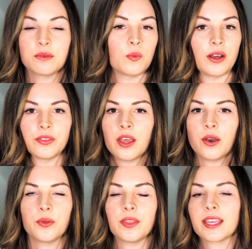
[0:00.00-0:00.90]
well
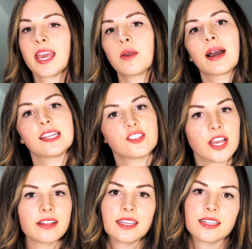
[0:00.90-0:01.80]
known, the KY
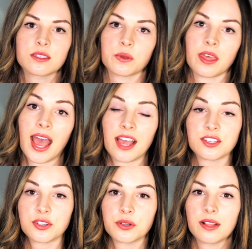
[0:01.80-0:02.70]
jellies or the
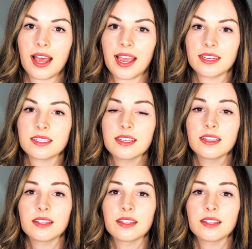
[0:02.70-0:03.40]
Astroglide,